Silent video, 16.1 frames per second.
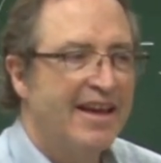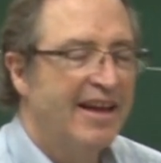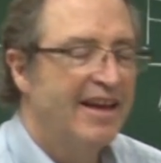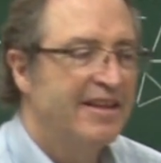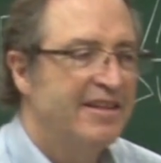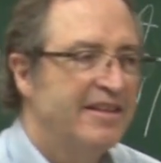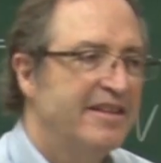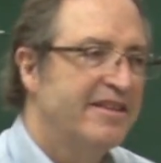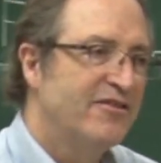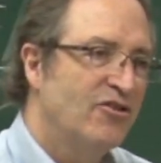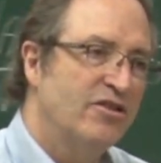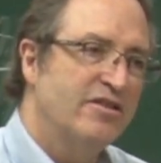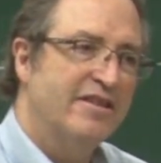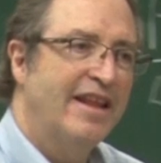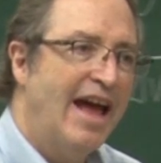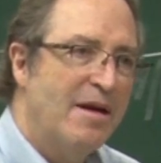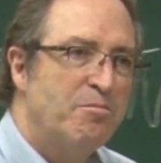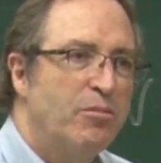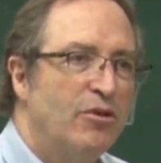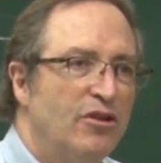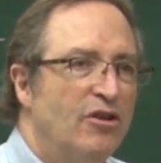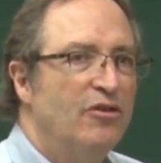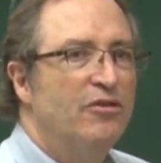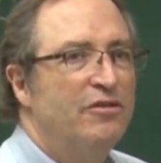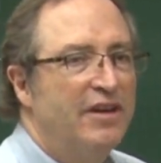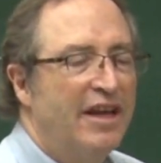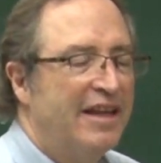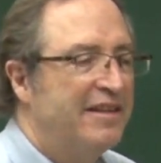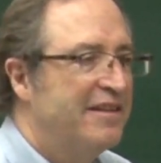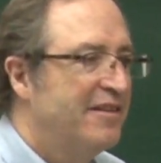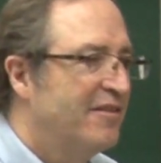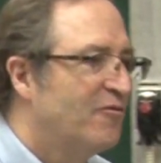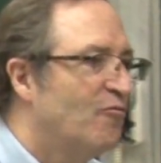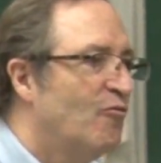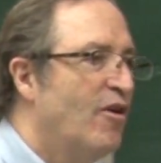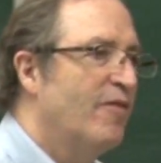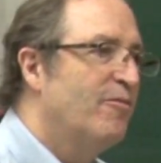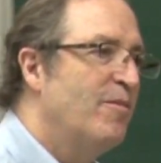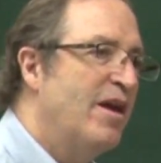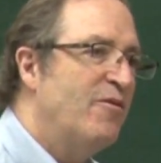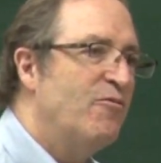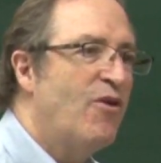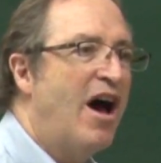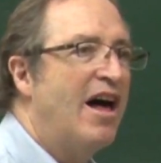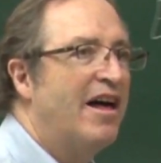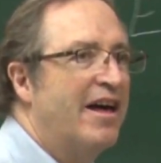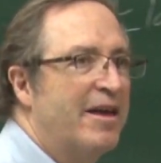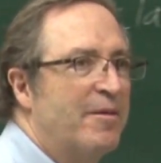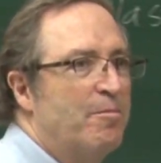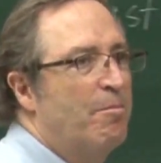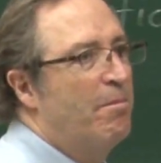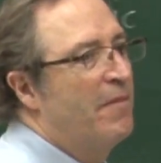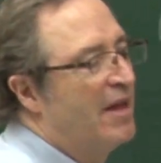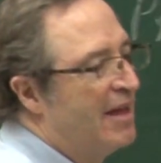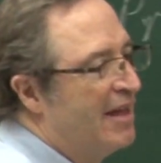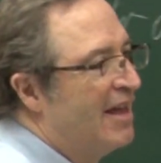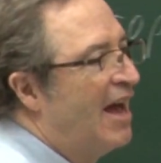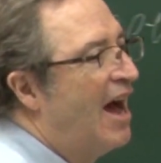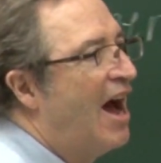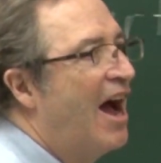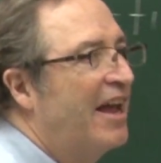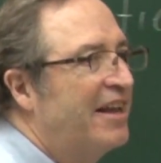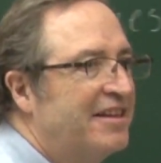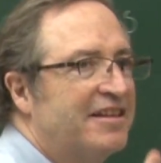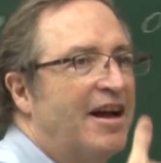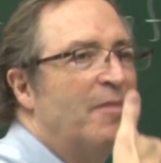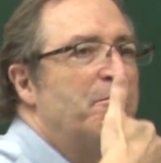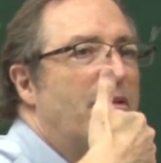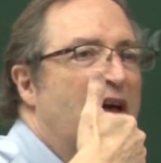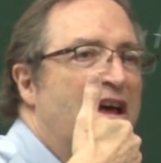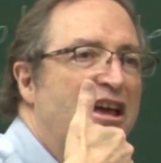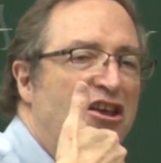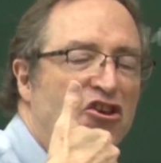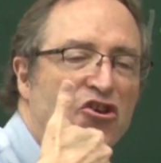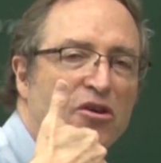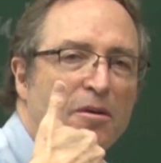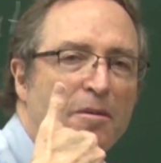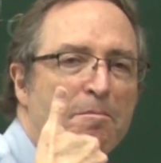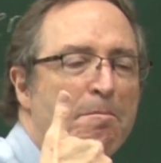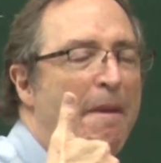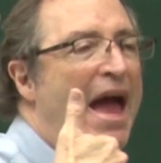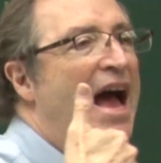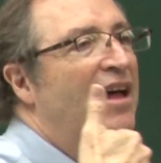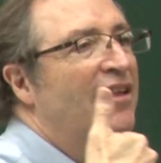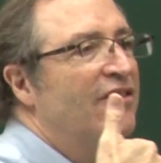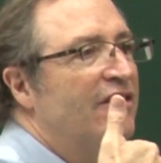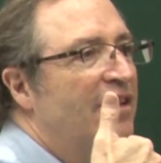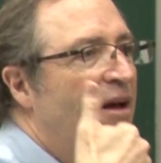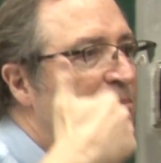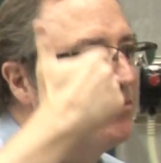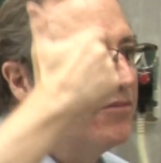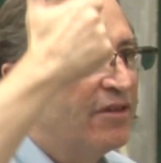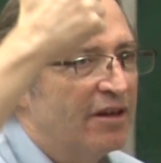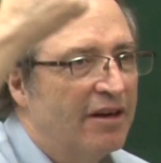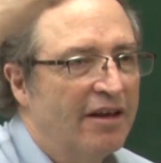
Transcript: and took that balloon and with me while I hiked up a mountain up to